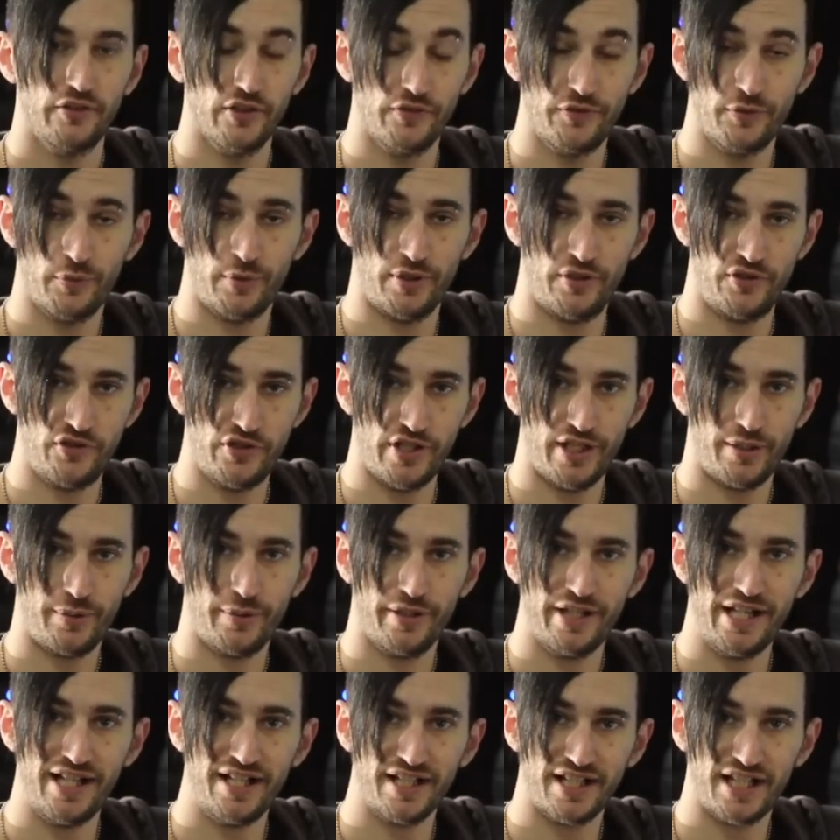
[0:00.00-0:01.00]
So if you want to check
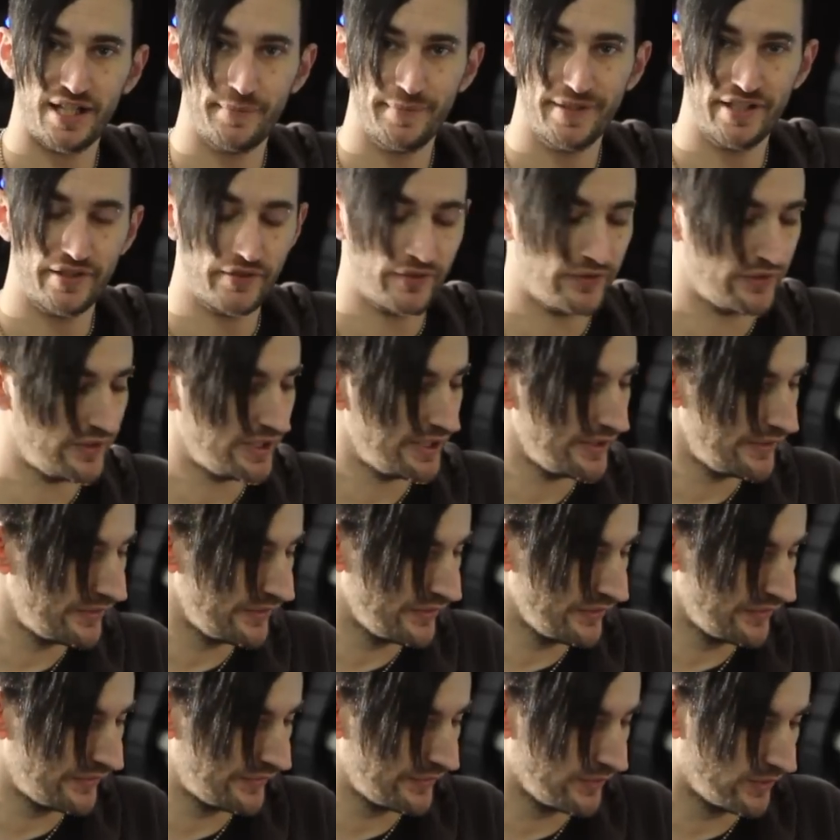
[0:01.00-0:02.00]
one out, come in and see
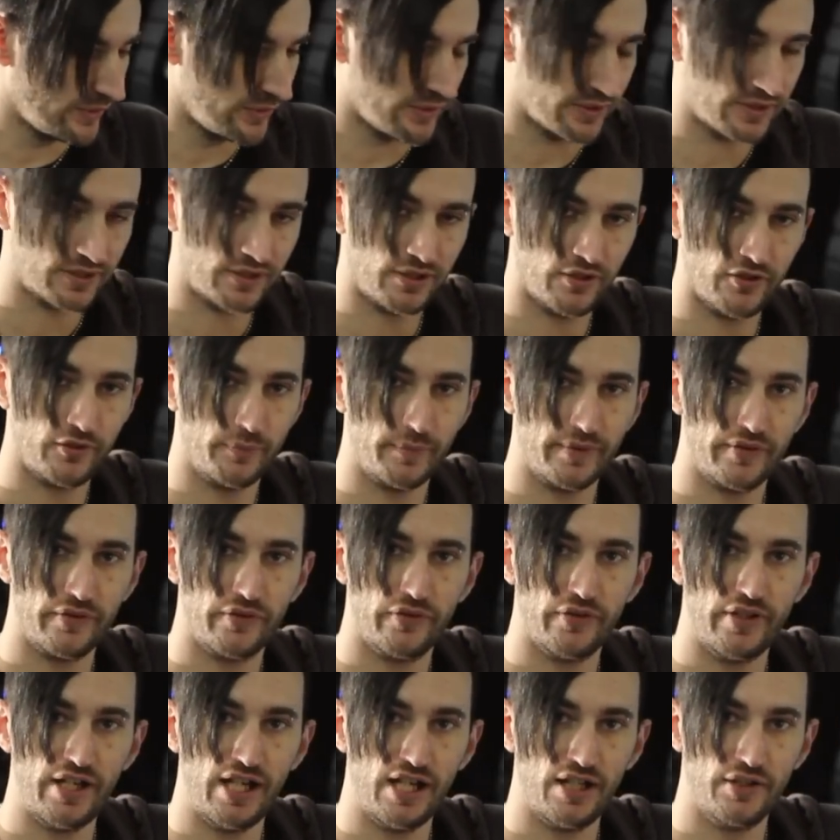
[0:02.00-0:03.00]
us in store at Kosmic
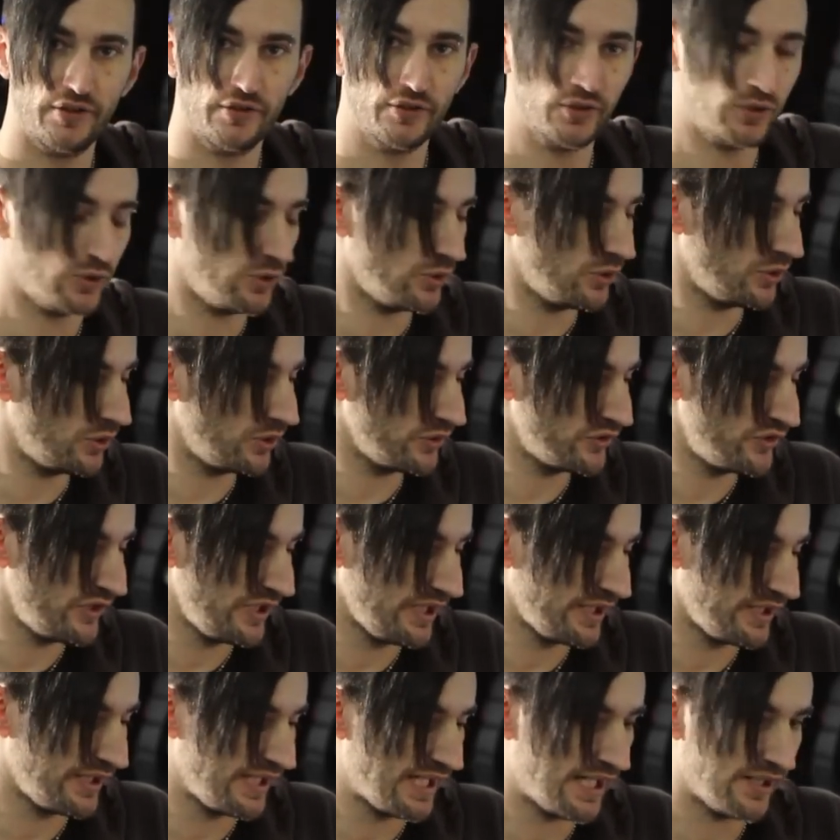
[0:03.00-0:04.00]
Sound, or
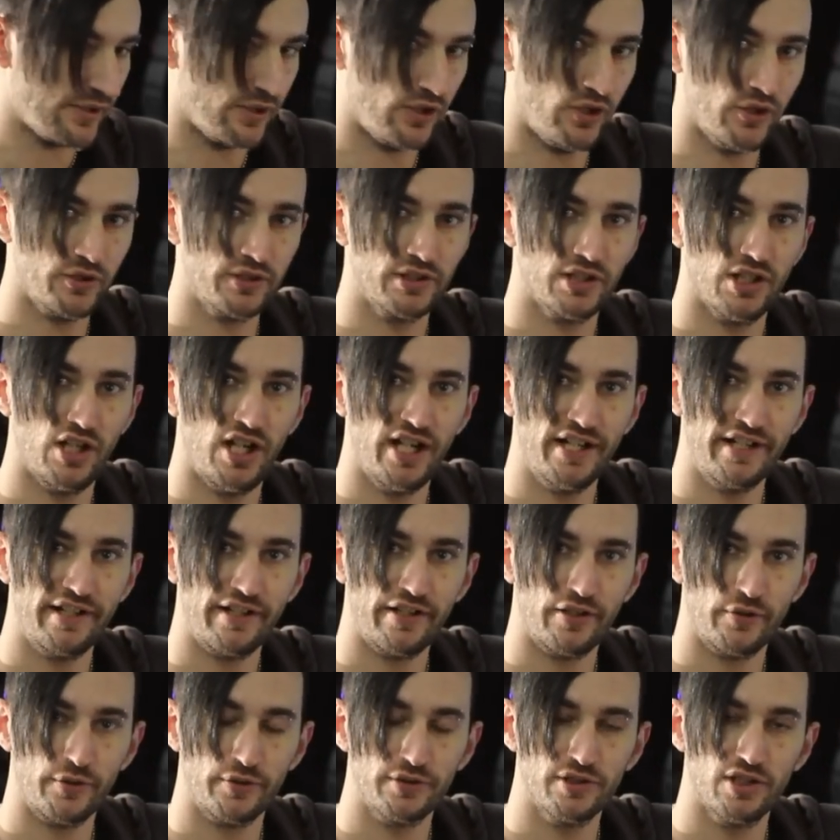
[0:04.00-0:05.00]
check it out online
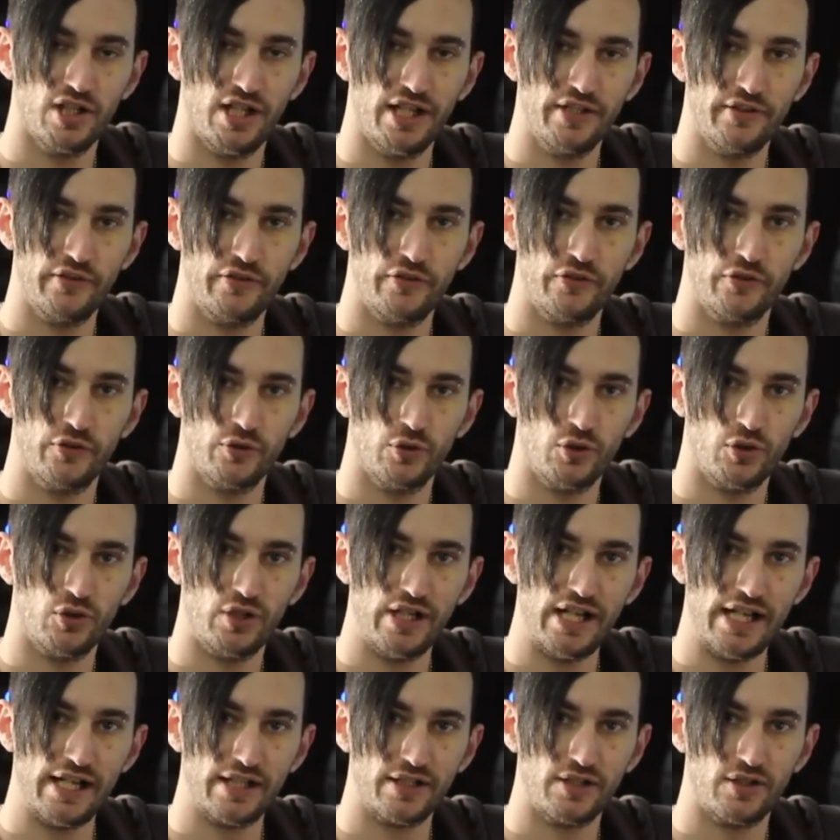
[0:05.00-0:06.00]
at our online
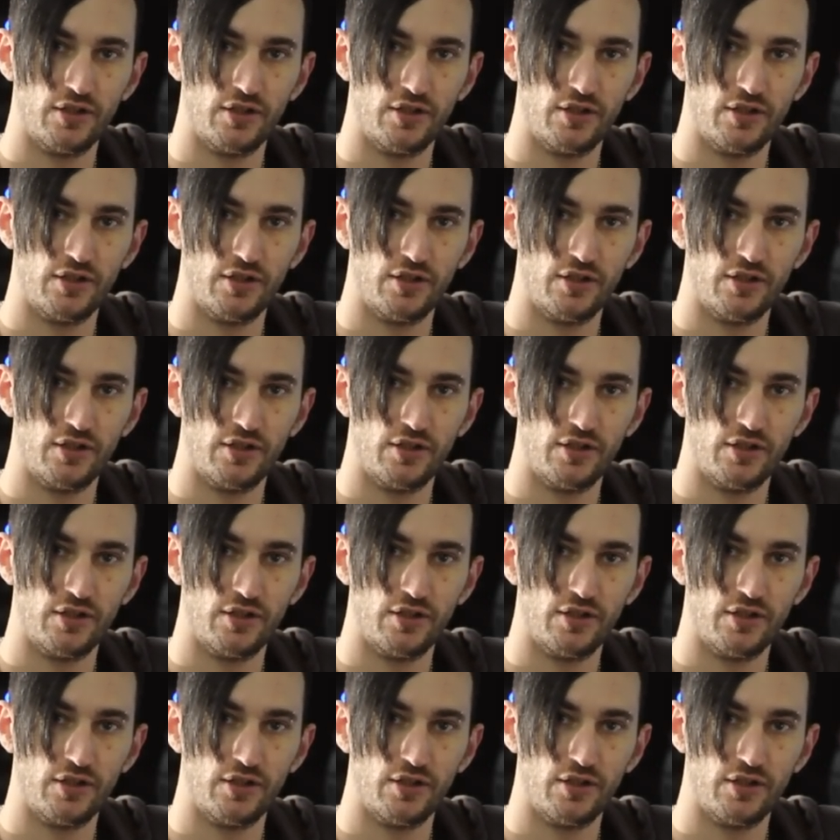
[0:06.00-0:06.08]
store at